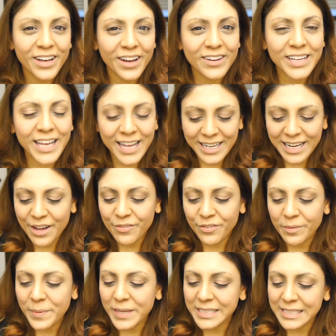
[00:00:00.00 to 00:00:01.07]
Okay, now
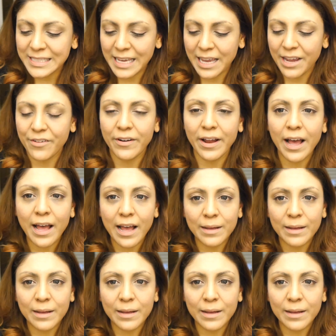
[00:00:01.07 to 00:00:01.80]
for mascara,